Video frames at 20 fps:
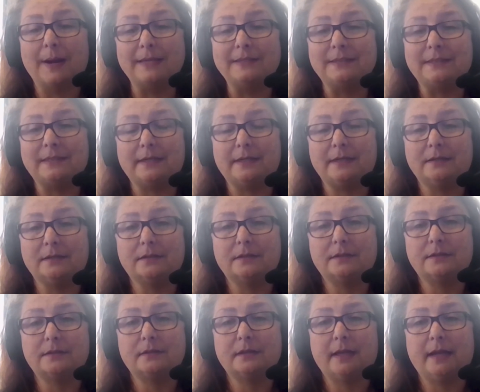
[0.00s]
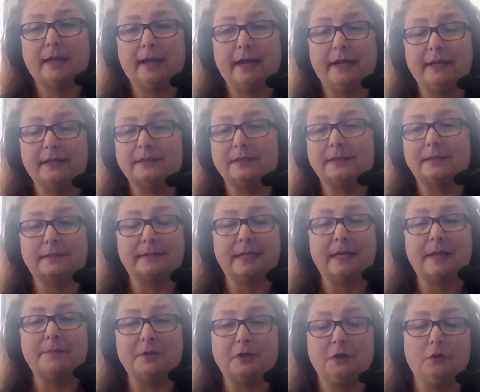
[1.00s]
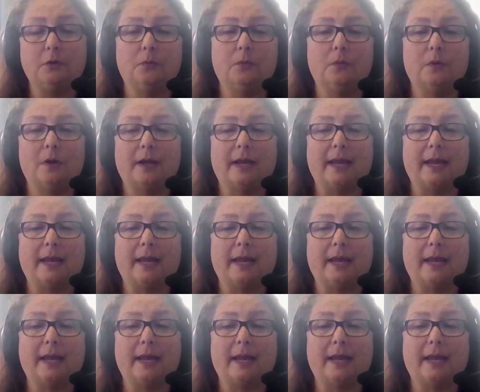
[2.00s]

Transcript: residence and it's exempt and you